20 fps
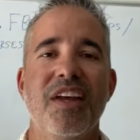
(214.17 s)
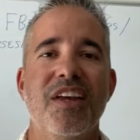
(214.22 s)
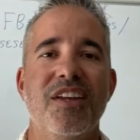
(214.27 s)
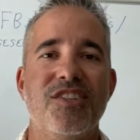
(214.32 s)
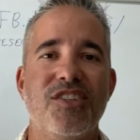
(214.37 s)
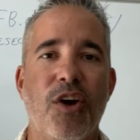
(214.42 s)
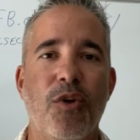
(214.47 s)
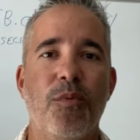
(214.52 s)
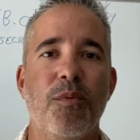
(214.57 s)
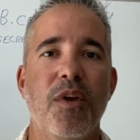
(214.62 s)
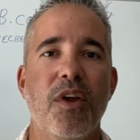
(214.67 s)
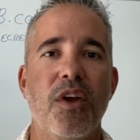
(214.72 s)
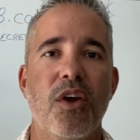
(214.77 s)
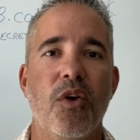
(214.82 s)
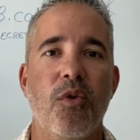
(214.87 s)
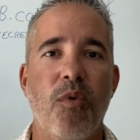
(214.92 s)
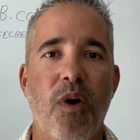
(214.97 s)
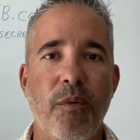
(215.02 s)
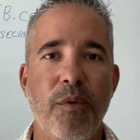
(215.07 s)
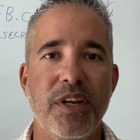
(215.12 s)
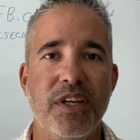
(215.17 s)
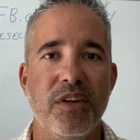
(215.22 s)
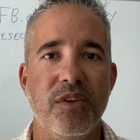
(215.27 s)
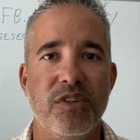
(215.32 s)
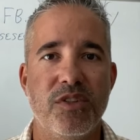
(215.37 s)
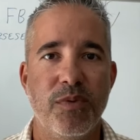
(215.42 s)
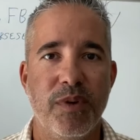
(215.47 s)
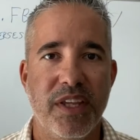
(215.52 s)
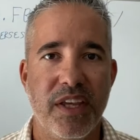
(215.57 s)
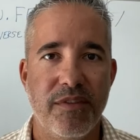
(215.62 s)
So what we do
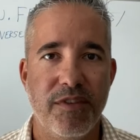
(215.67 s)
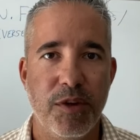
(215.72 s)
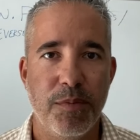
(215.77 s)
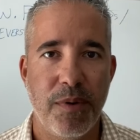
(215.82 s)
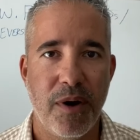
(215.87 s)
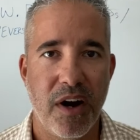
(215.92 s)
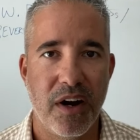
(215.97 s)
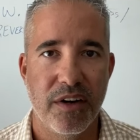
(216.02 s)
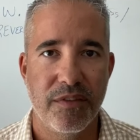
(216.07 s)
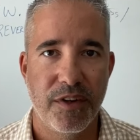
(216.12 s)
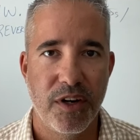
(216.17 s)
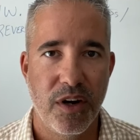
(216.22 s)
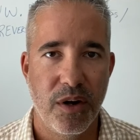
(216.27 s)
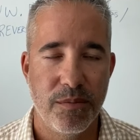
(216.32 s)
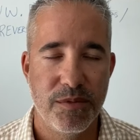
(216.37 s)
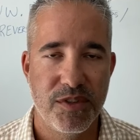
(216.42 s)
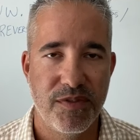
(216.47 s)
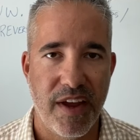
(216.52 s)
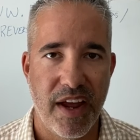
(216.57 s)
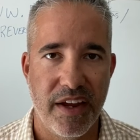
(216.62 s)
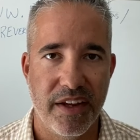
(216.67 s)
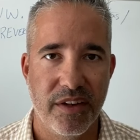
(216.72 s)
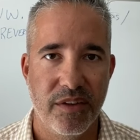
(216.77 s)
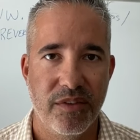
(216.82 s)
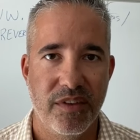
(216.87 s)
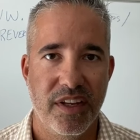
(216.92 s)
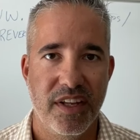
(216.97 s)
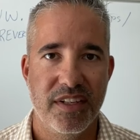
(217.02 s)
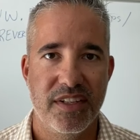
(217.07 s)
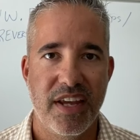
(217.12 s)
is we give you part of your home's
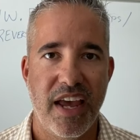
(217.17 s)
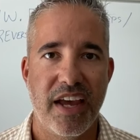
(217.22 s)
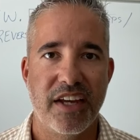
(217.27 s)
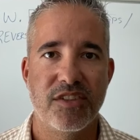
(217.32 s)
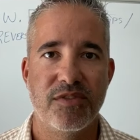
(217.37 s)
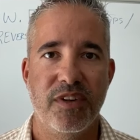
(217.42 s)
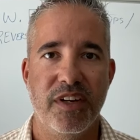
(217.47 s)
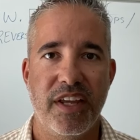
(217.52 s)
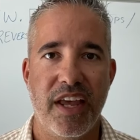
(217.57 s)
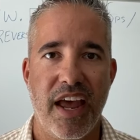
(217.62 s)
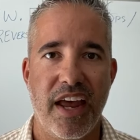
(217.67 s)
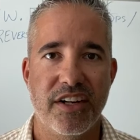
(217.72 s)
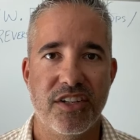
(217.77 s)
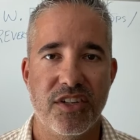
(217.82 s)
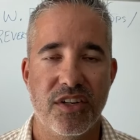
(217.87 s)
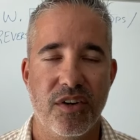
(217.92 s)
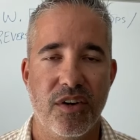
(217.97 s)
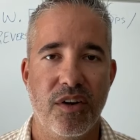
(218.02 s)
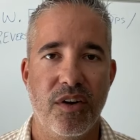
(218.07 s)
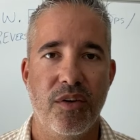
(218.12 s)
value in tax-free cash